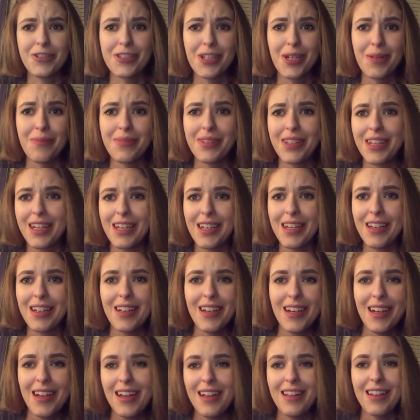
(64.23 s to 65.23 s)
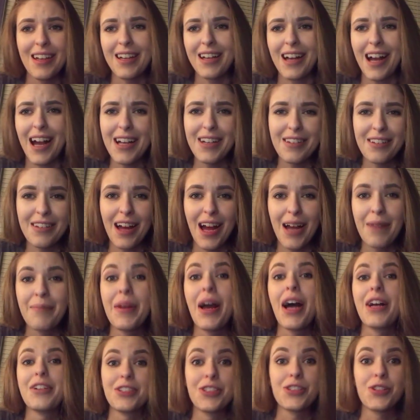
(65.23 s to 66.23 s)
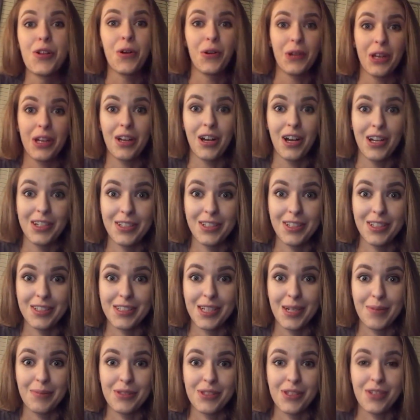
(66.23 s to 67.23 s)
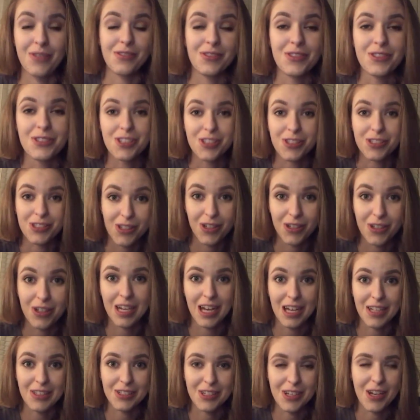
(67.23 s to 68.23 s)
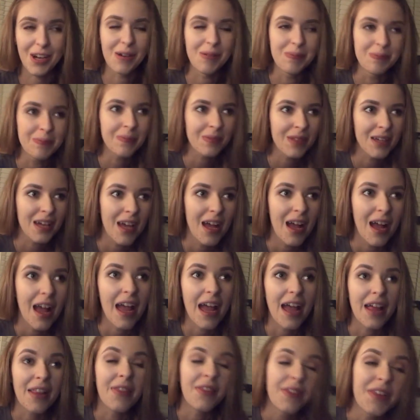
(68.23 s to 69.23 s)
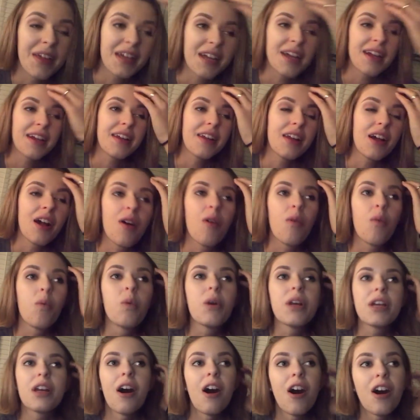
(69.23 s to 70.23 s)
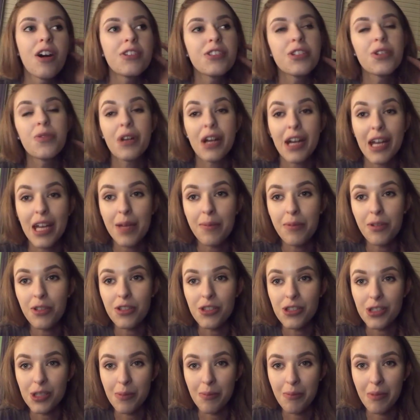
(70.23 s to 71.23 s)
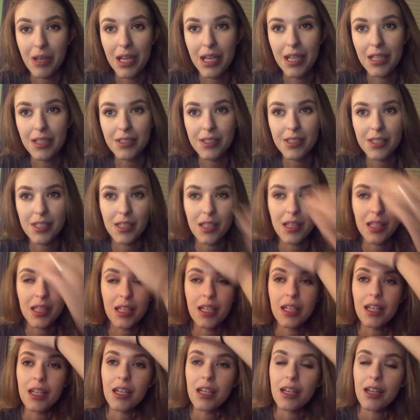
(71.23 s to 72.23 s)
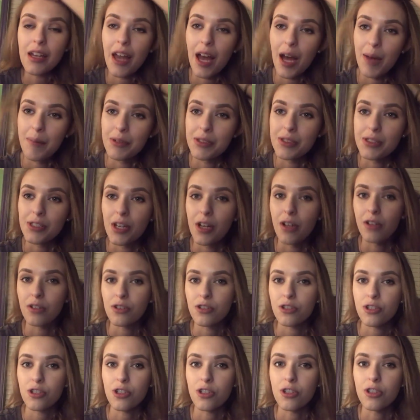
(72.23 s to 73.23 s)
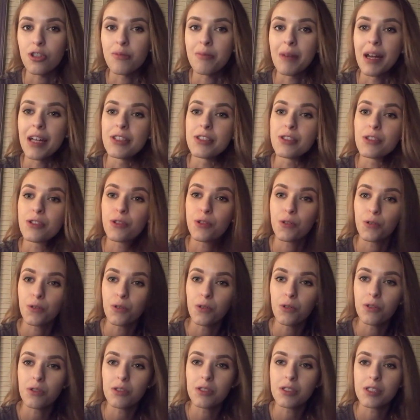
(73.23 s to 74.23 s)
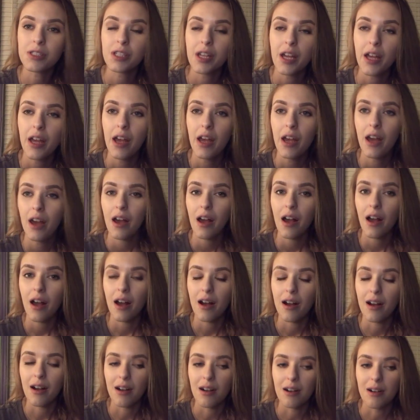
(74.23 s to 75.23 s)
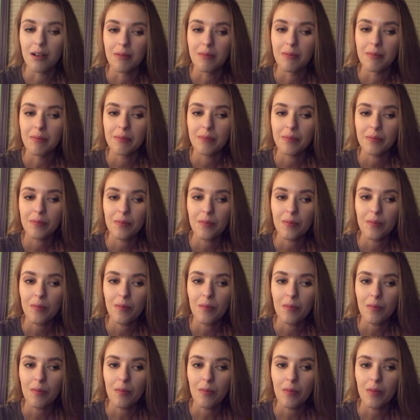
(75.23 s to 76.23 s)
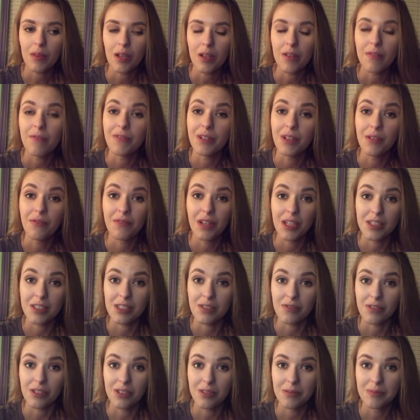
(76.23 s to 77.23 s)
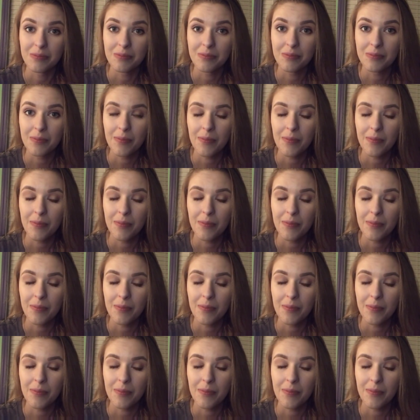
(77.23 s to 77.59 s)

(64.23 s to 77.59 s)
or something. Like, I'm not just holding on to these episodes, just so you guys know. And then we also were able to submit the episodes to my school's film festival,